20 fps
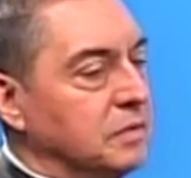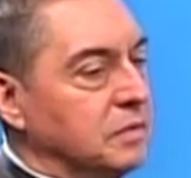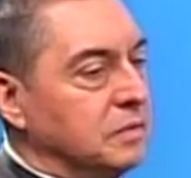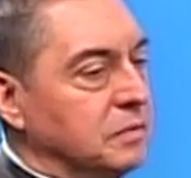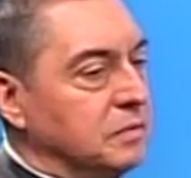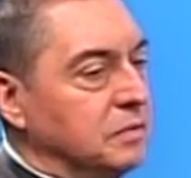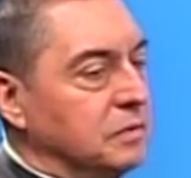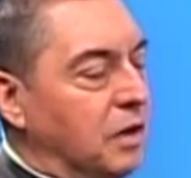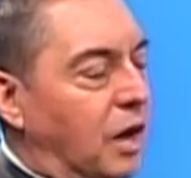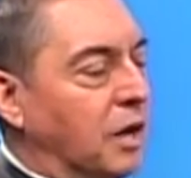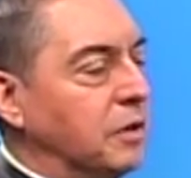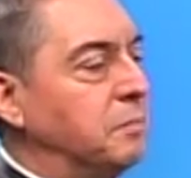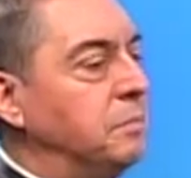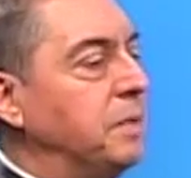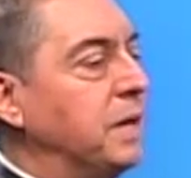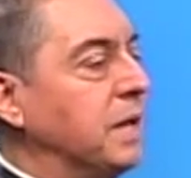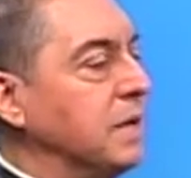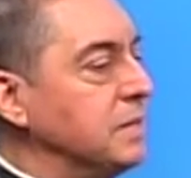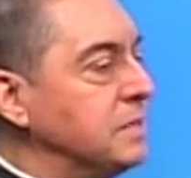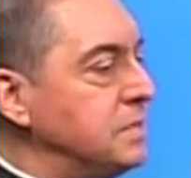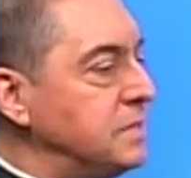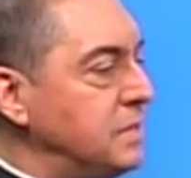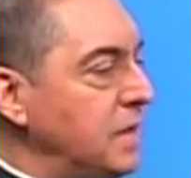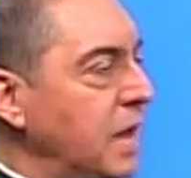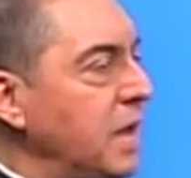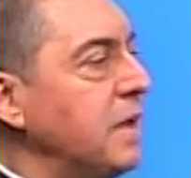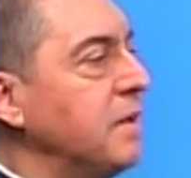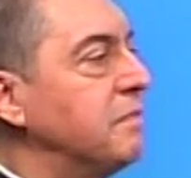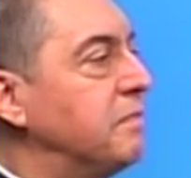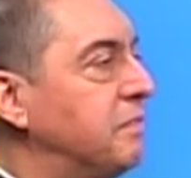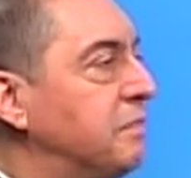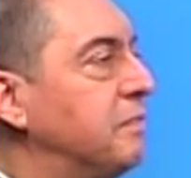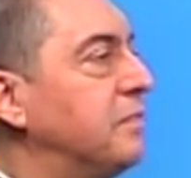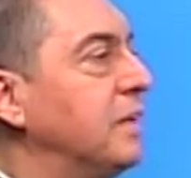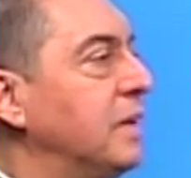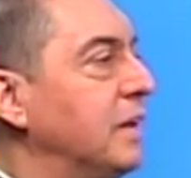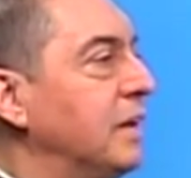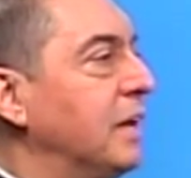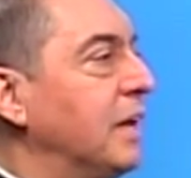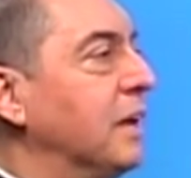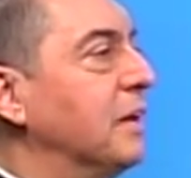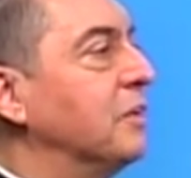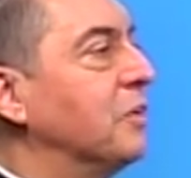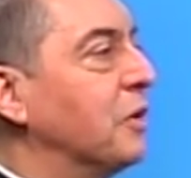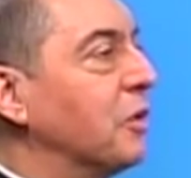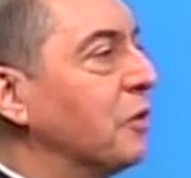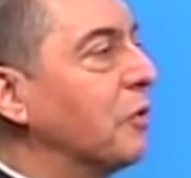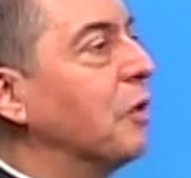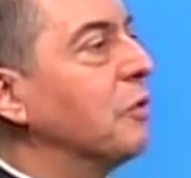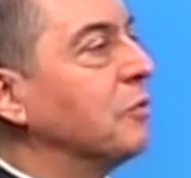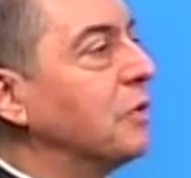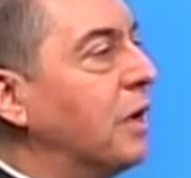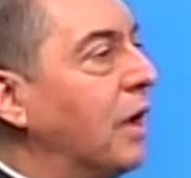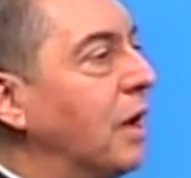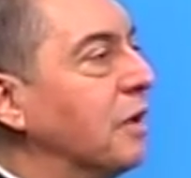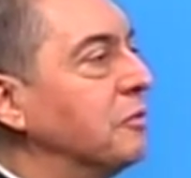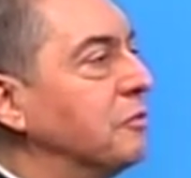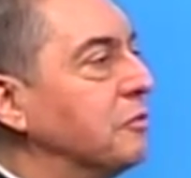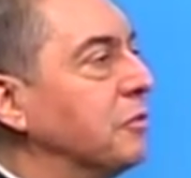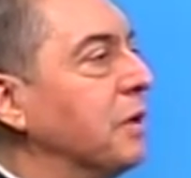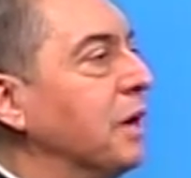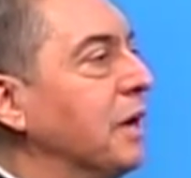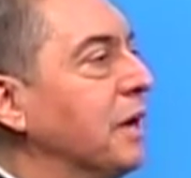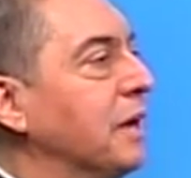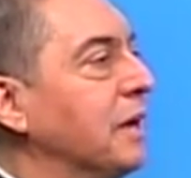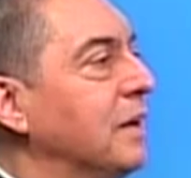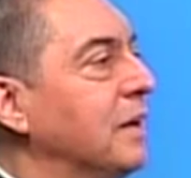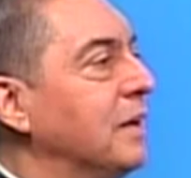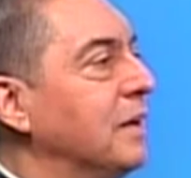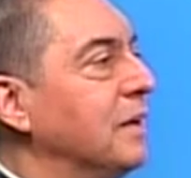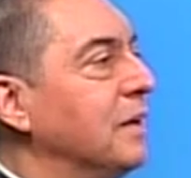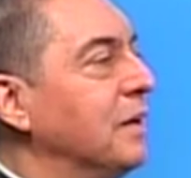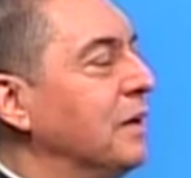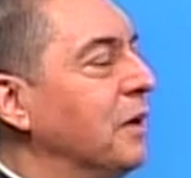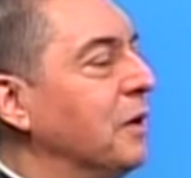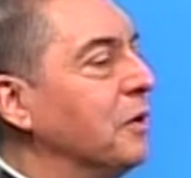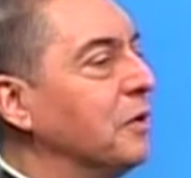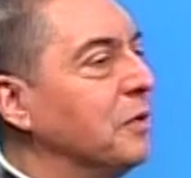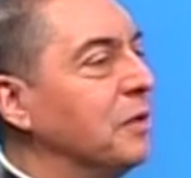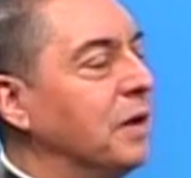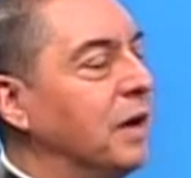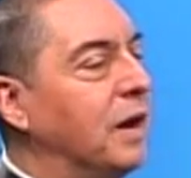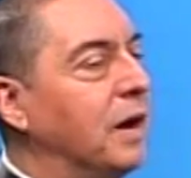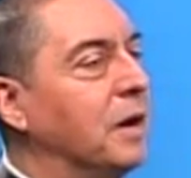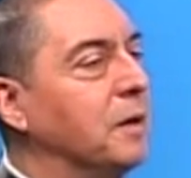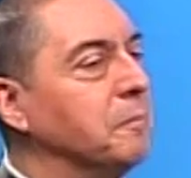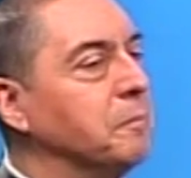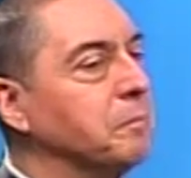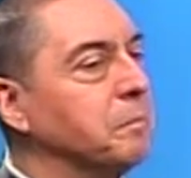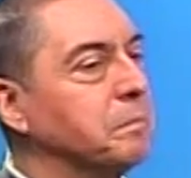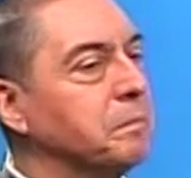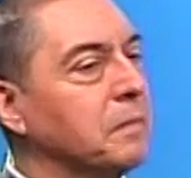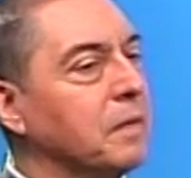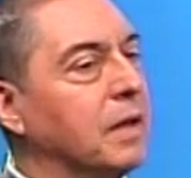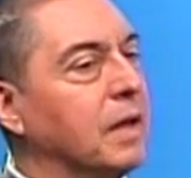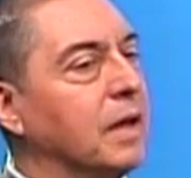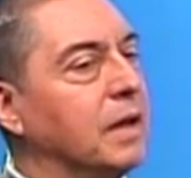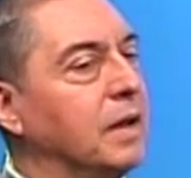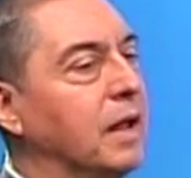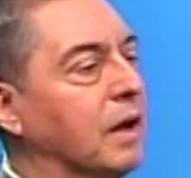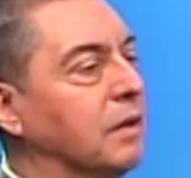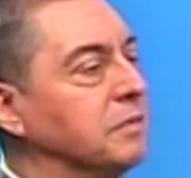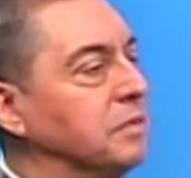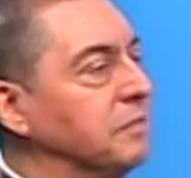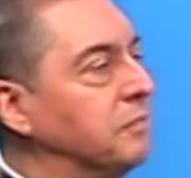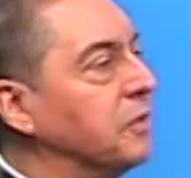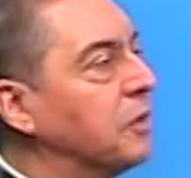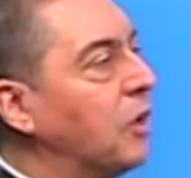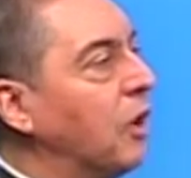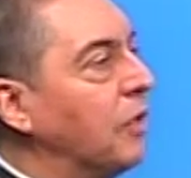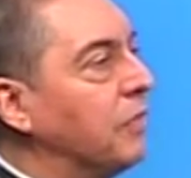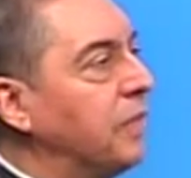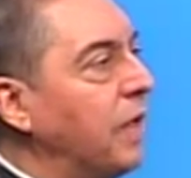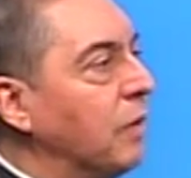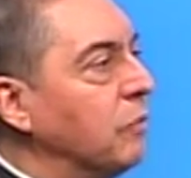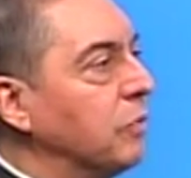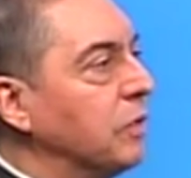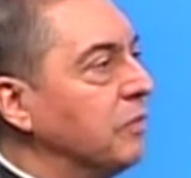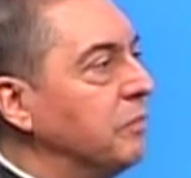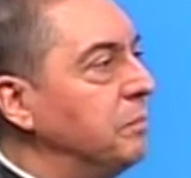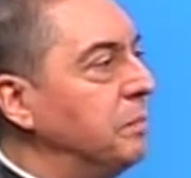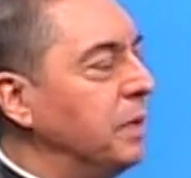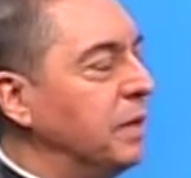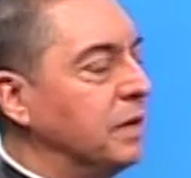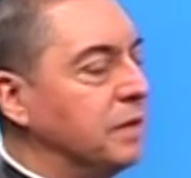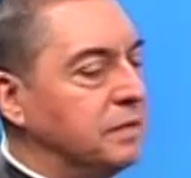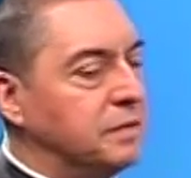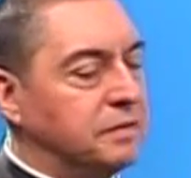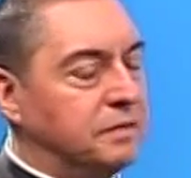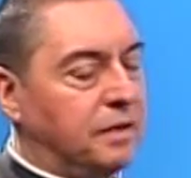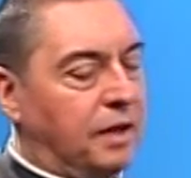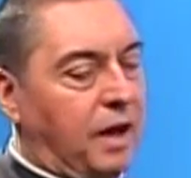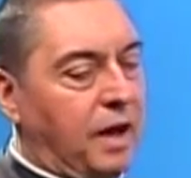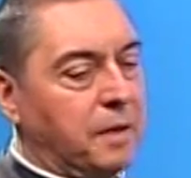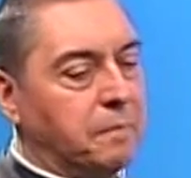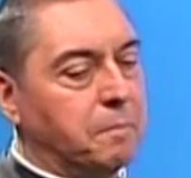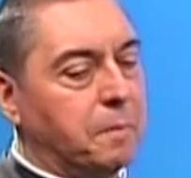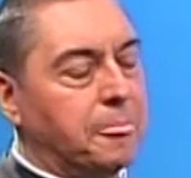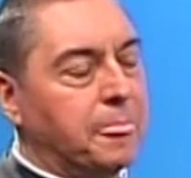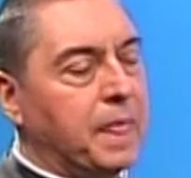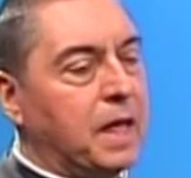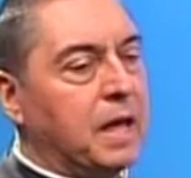not being safe in her own country, mm-hmm. you know, um, and how difficult that would have been at the time.